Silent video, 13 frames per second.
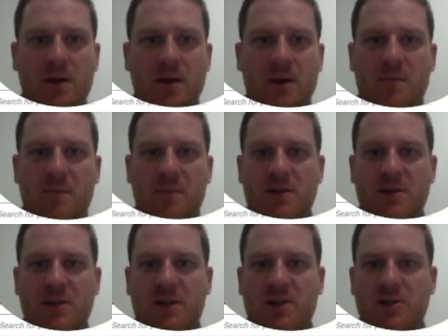I may
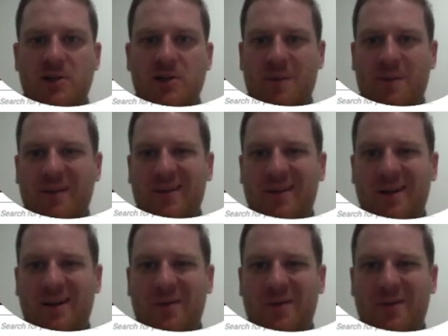change Sharp and Clark
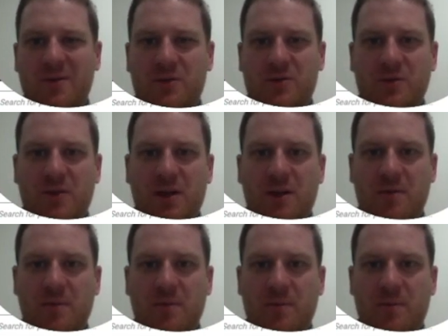around. Not sure yet,
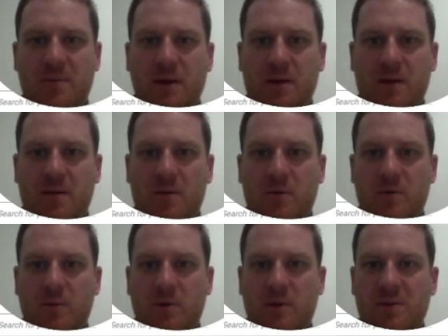but
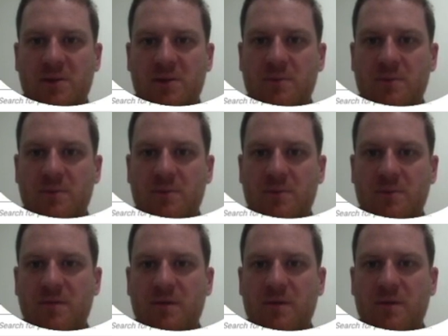put him as emergency
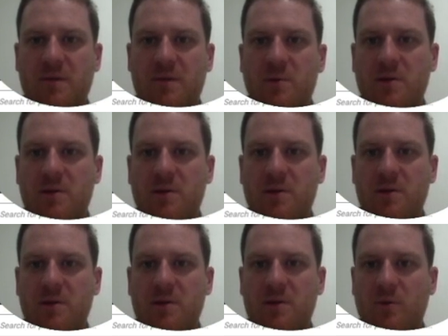for the moment. Put
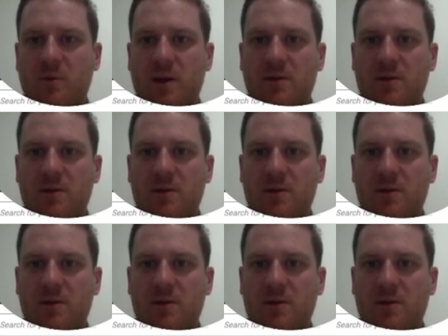Weir.